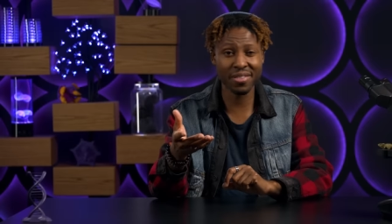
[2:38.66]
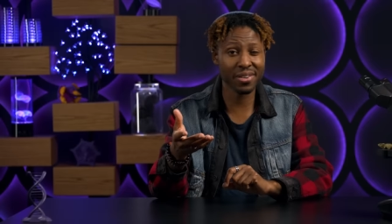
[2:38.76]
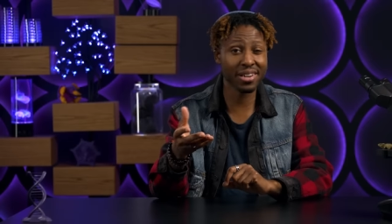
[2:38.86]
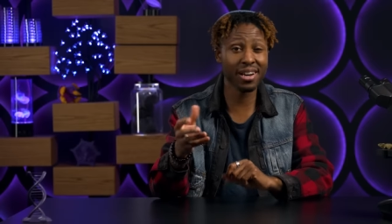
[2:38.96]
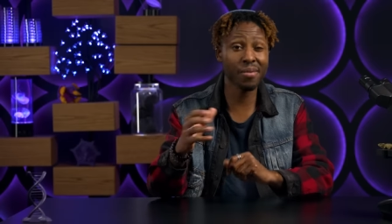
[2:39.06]

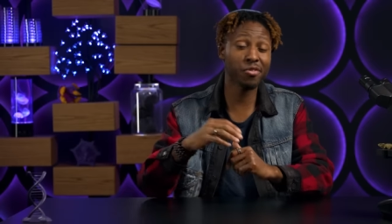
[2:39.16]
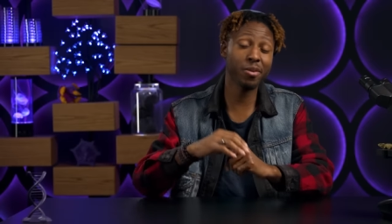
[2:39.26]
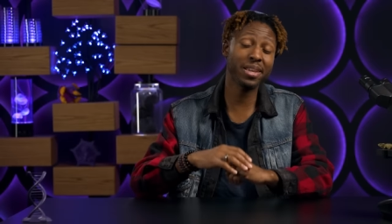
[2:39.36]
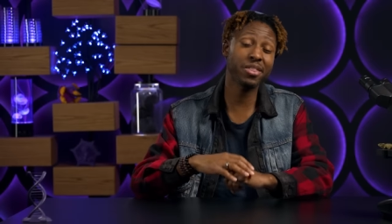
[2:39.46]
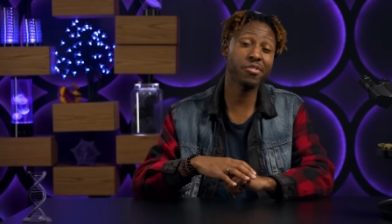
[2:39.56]
even come
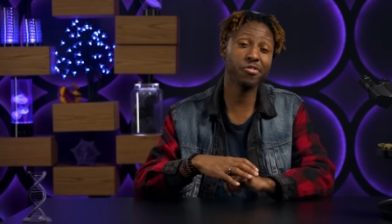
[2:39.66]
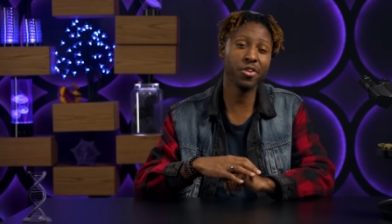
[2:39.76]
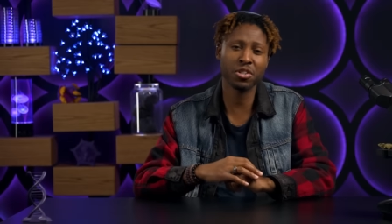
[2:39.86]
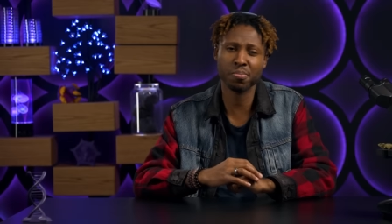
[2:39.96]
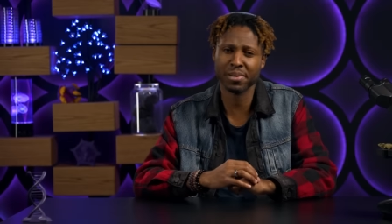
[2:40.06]
from in the
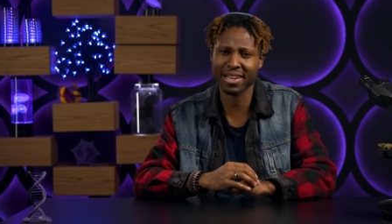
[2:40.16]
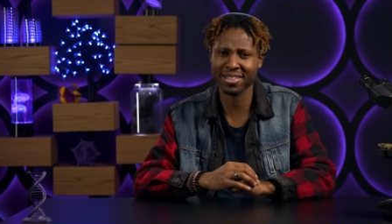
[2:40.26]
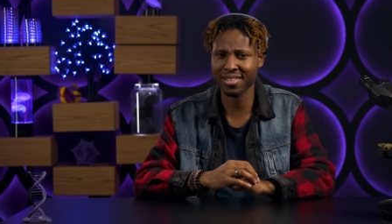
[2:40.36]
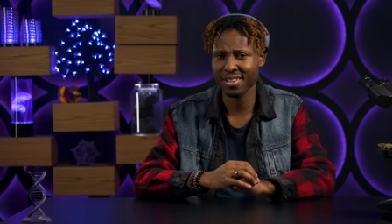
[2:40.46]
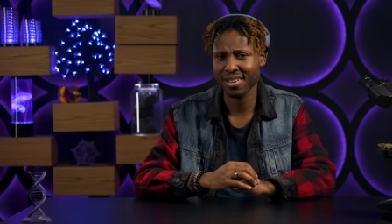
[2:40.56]
first
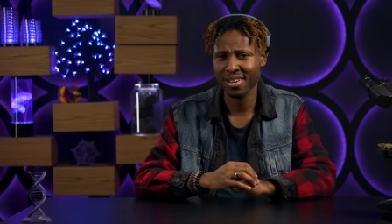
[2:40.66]
place?